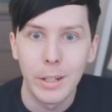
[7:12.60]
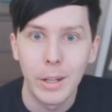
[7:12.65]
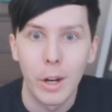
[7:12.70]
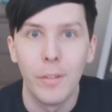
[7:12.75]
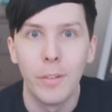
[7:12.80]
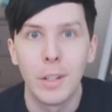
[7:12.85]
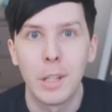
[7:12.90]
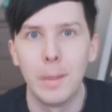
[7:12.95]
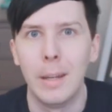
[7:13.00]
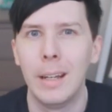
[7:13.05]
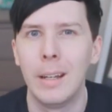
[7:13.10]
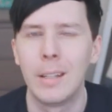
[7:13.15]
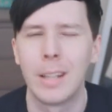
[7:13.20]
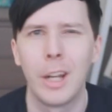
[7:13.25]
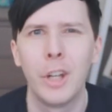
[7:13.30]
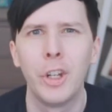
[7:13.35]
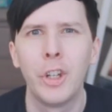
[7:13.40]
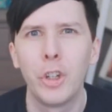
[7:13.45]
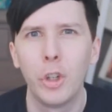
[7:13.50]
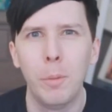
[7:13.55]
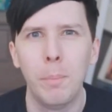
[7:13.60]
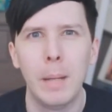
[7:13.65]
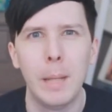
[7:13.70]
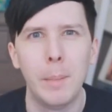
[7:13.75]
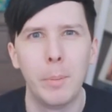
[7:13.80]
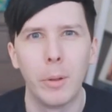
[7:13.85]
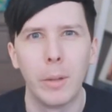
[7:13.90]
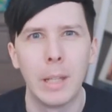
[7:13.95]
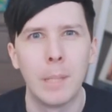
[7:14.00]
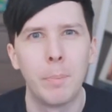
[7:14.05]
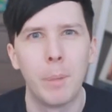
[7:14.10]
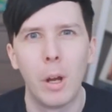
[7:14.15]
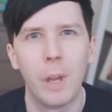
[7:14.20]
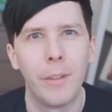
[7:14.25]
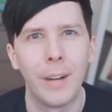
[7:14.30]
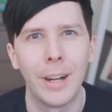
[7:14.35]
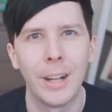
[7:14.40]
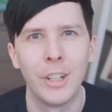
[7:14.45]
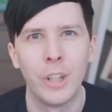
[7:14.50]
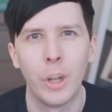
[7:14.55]
over to me, because I assume people this
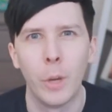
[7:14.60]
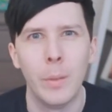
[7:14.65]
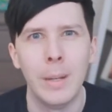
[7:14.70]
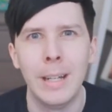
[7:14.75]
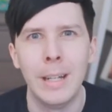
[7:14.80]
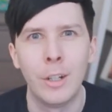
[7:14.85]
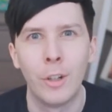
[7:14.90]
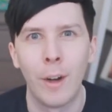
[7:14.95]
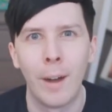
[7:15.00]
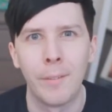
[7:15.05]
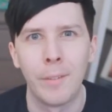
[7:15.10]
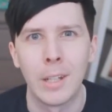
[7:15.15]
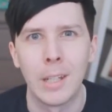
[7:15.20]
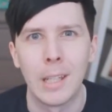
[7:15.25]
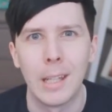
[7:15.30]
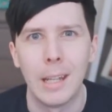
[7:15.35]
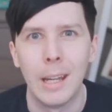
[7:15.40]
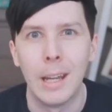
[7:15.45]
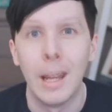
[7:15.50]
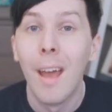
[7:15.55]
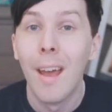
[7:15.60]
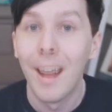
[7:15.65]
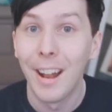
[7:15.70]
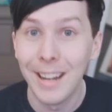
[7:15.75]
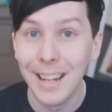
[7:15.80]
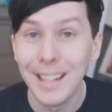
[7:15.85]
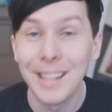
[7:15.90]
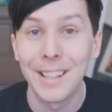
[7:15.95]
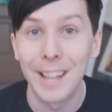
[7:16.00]
perfect don't need gravity, and he